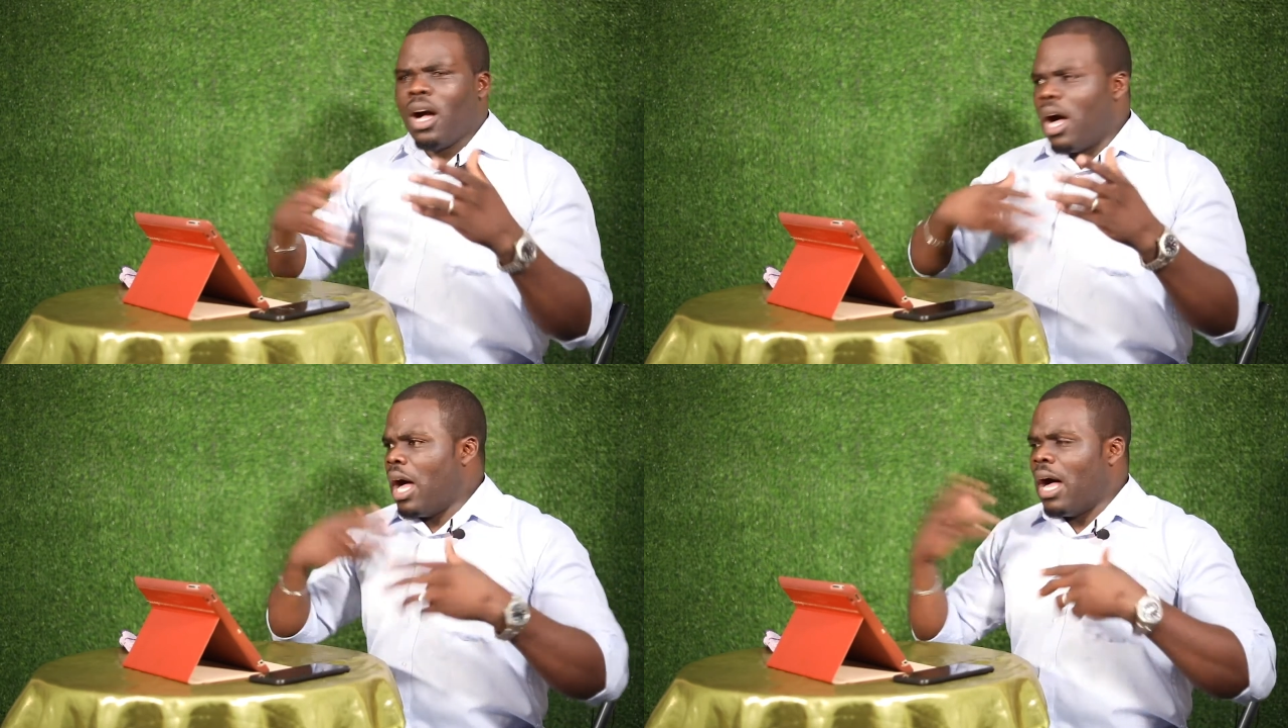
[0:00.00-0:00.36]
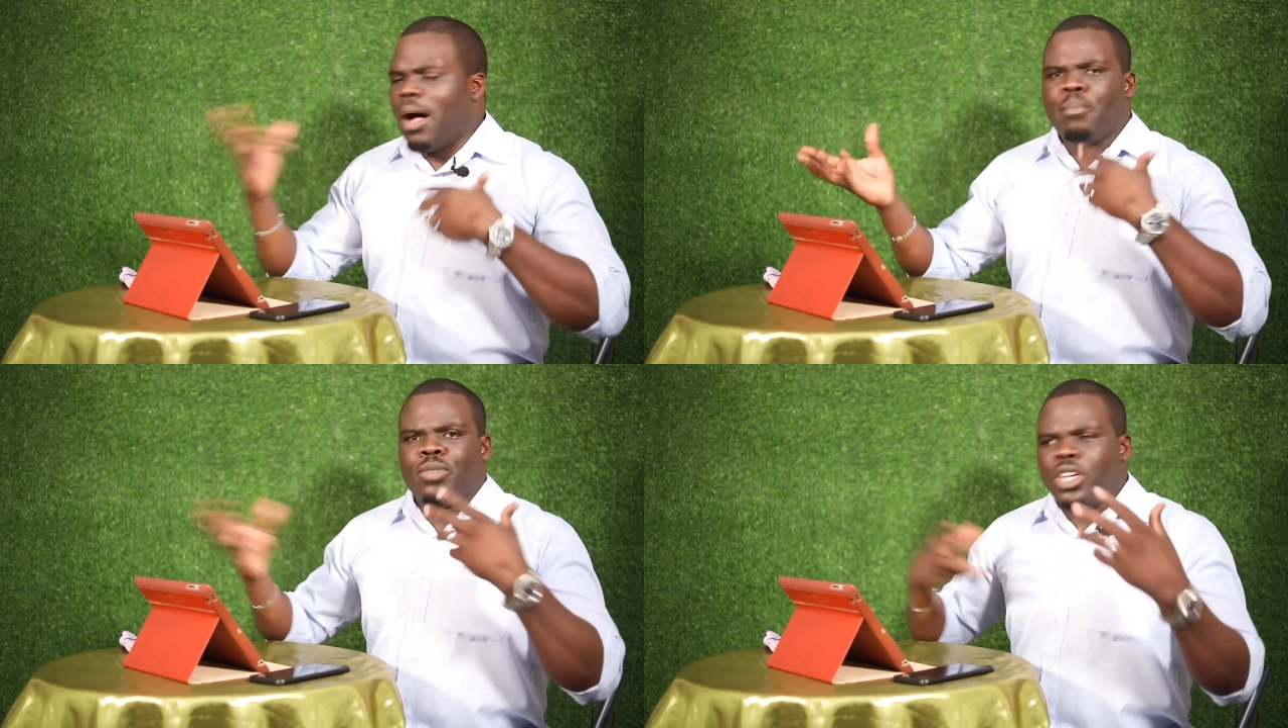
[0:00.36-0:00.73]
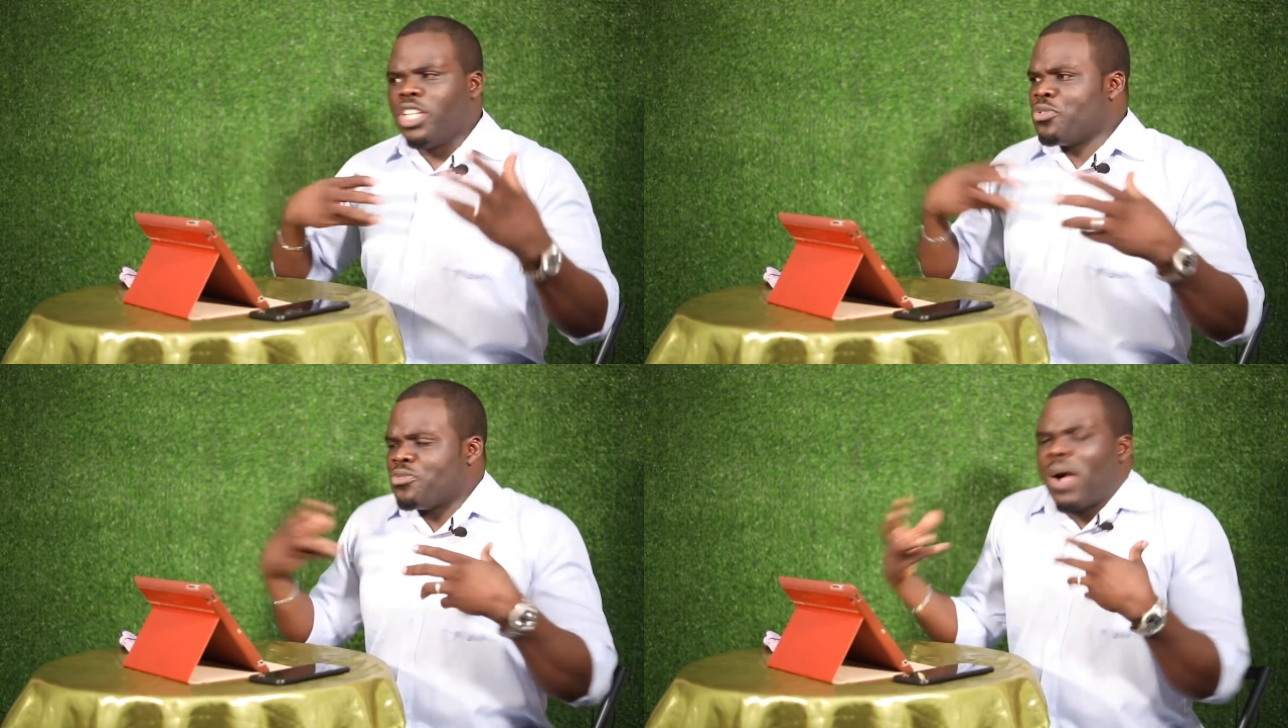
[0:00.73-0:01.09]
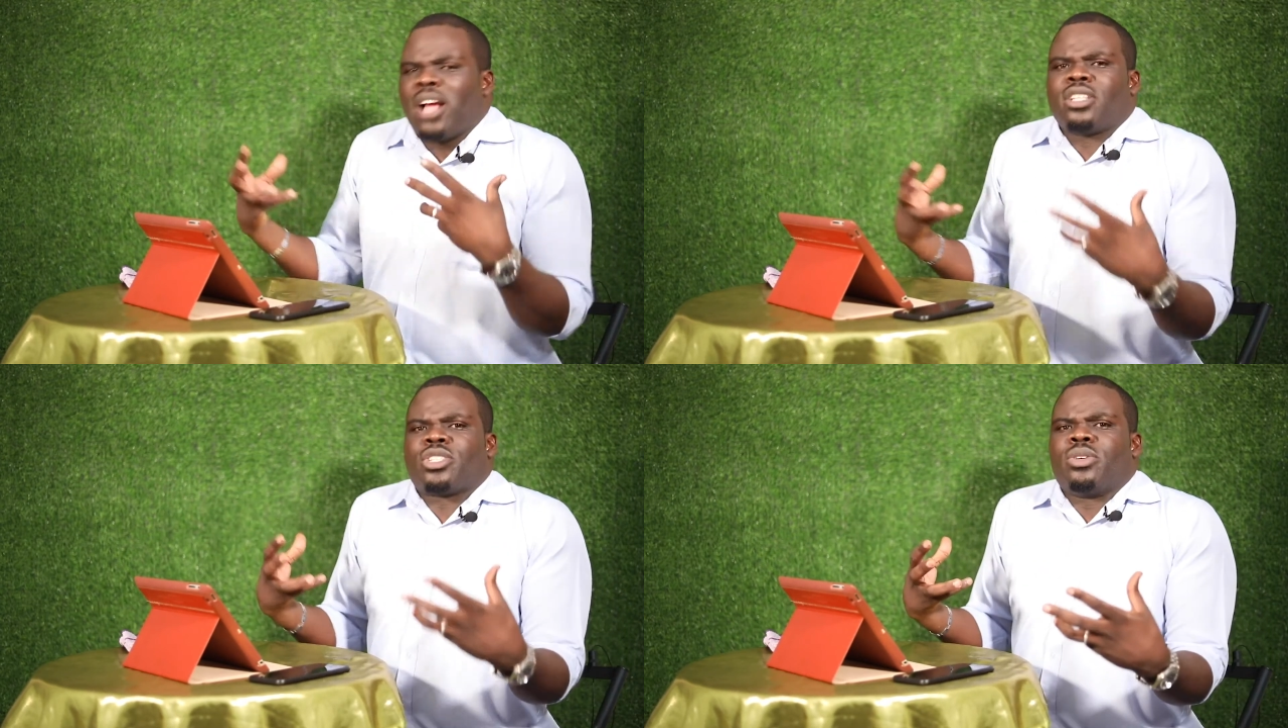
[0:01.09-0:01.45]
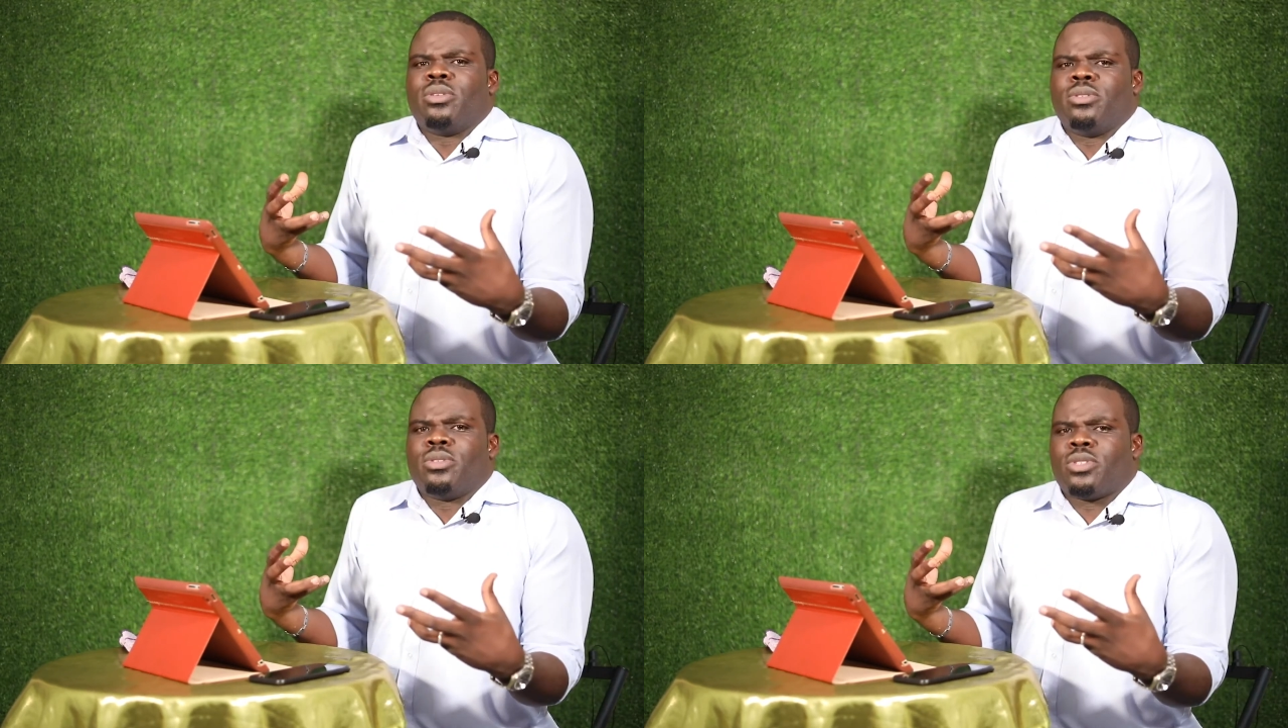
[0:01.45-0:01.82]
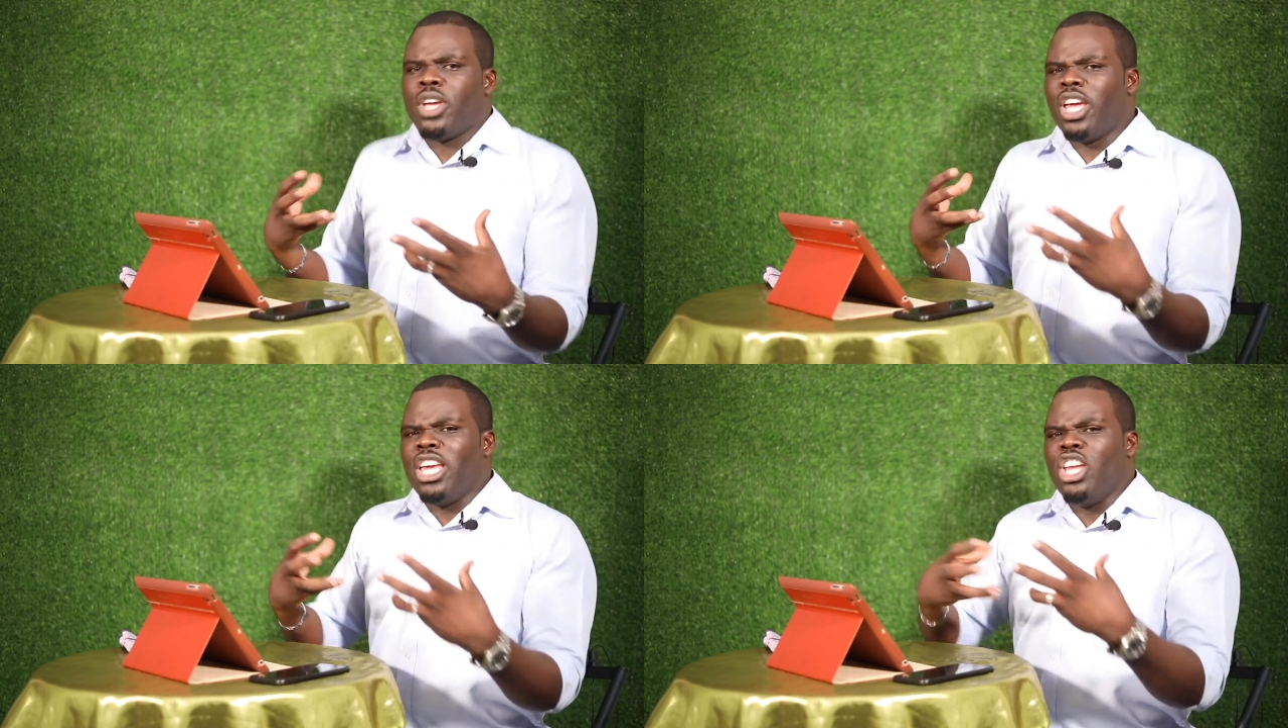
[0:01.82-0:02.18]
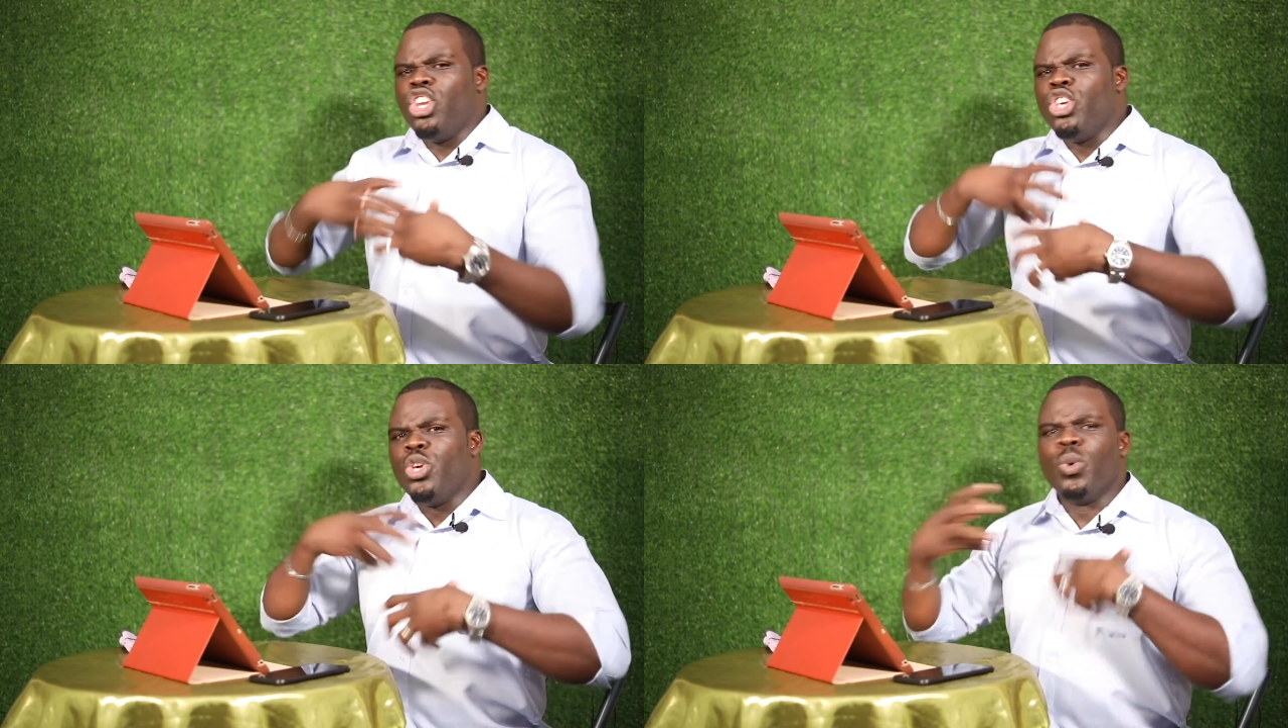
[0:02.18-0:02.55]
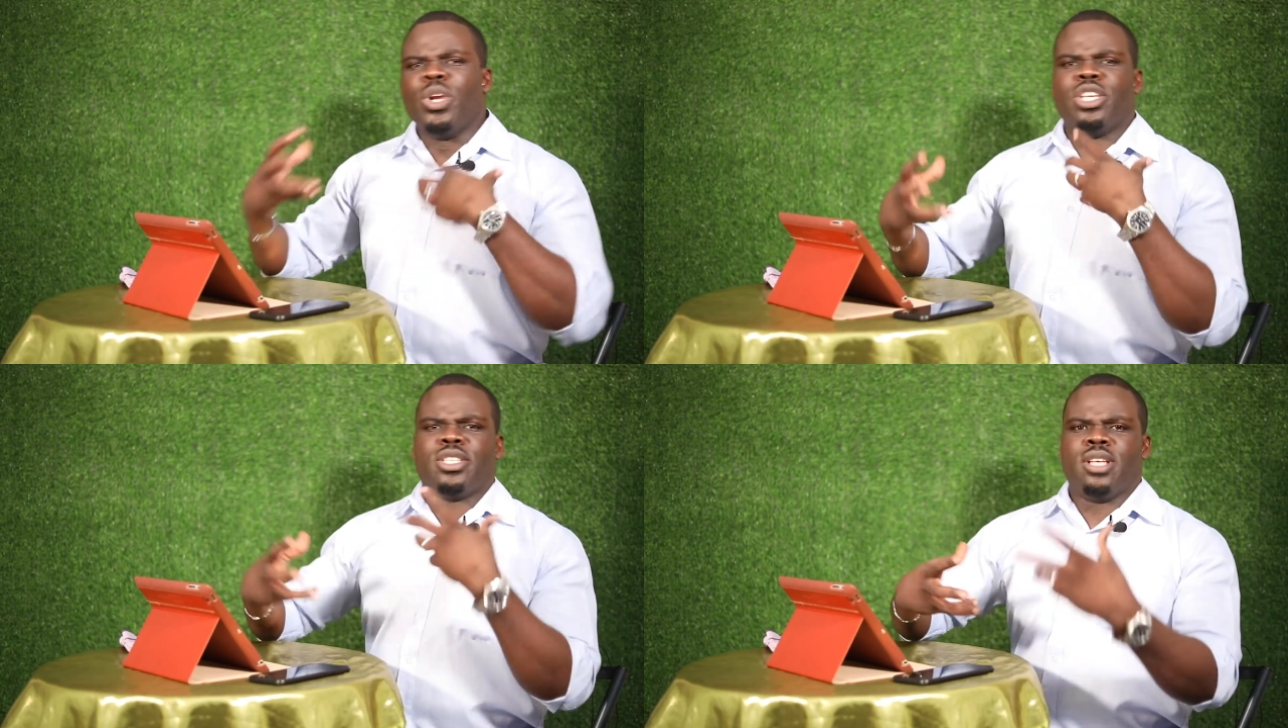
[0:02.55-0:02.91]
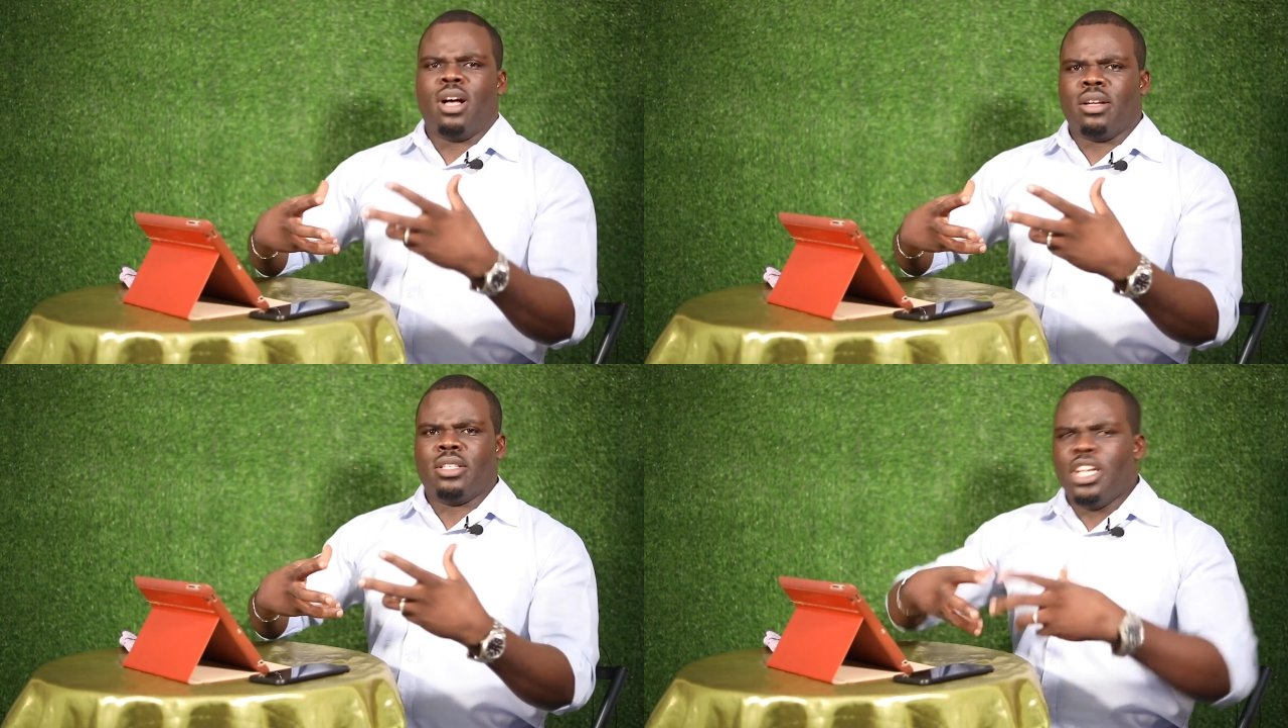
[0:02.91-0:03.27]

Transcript: it functions in unison.